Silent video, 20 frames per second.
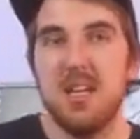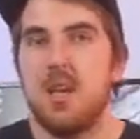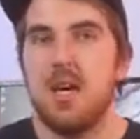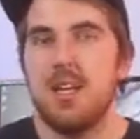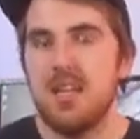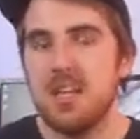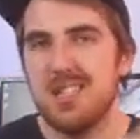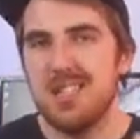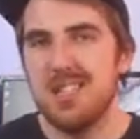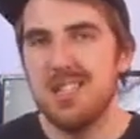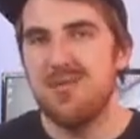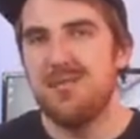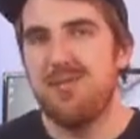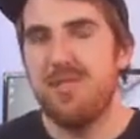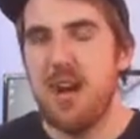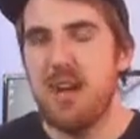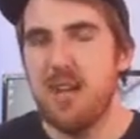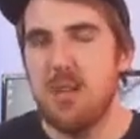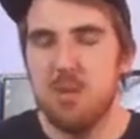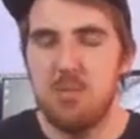And then just
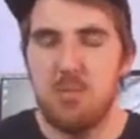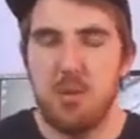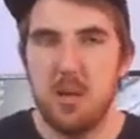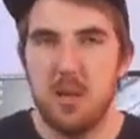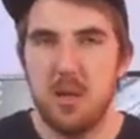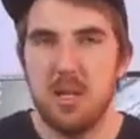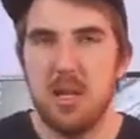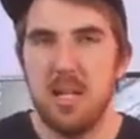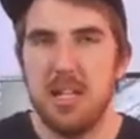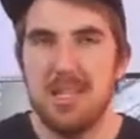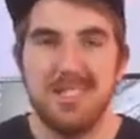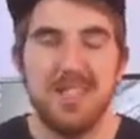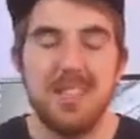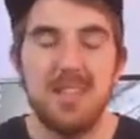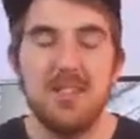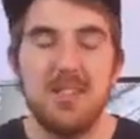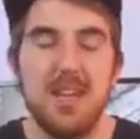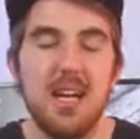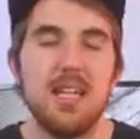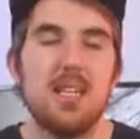final point is
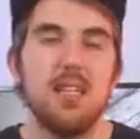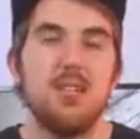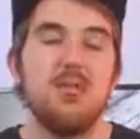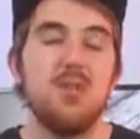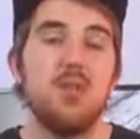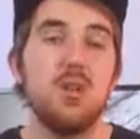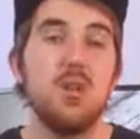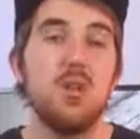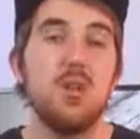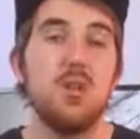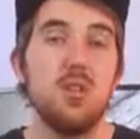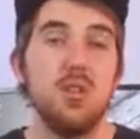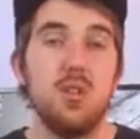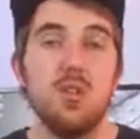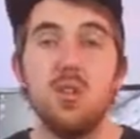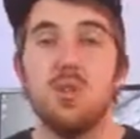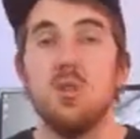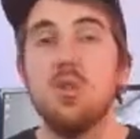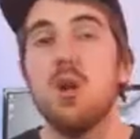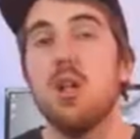that if you
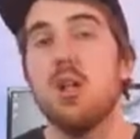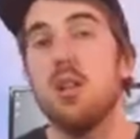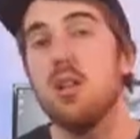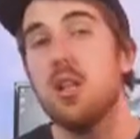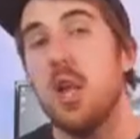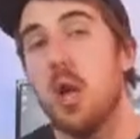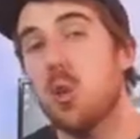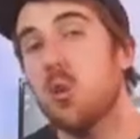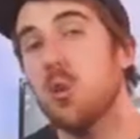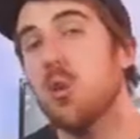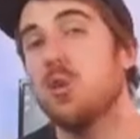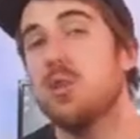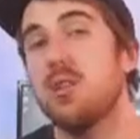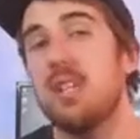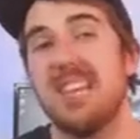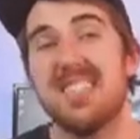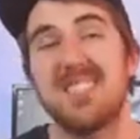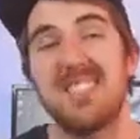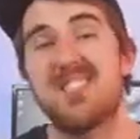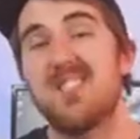do lower your
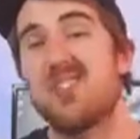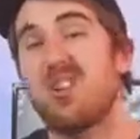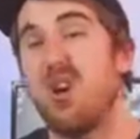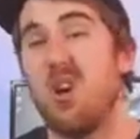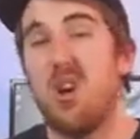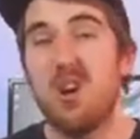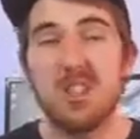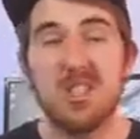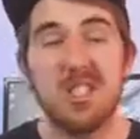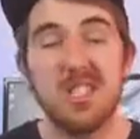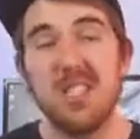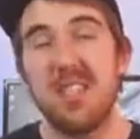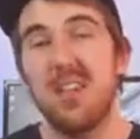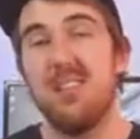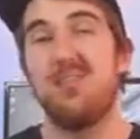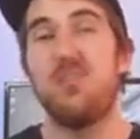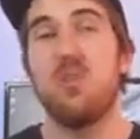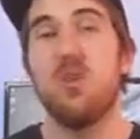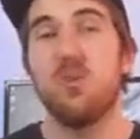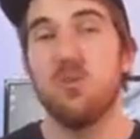desk constantly
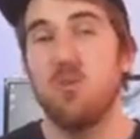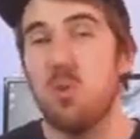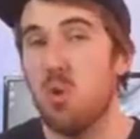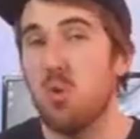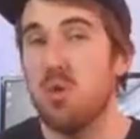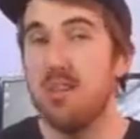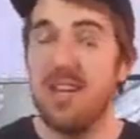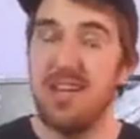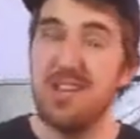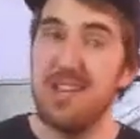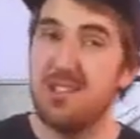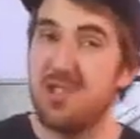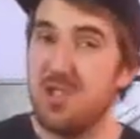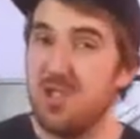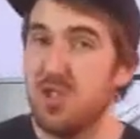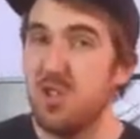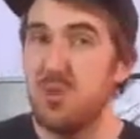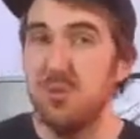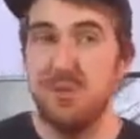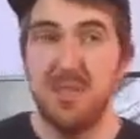for more than
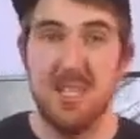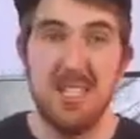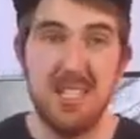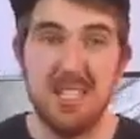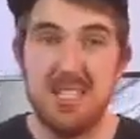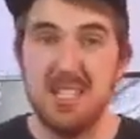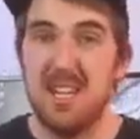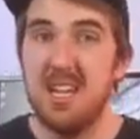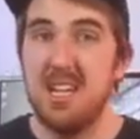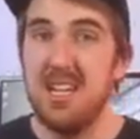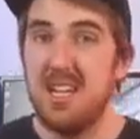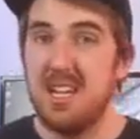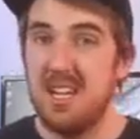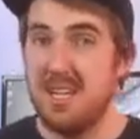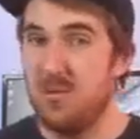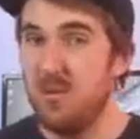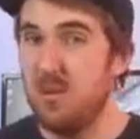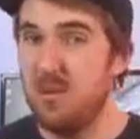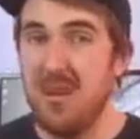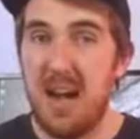2 minutes
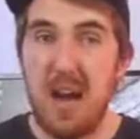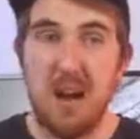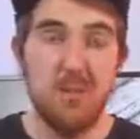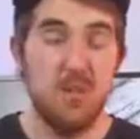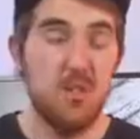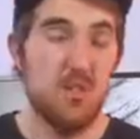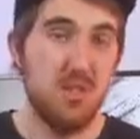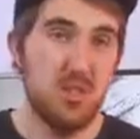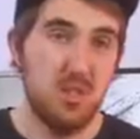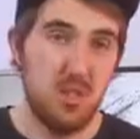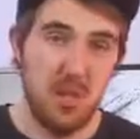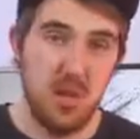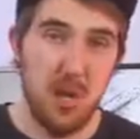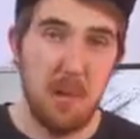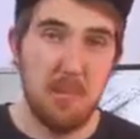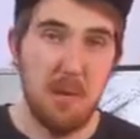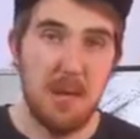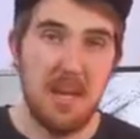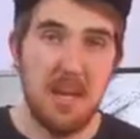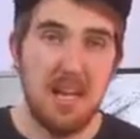without
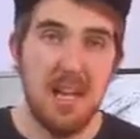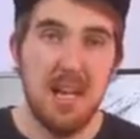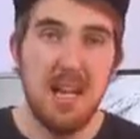stopping,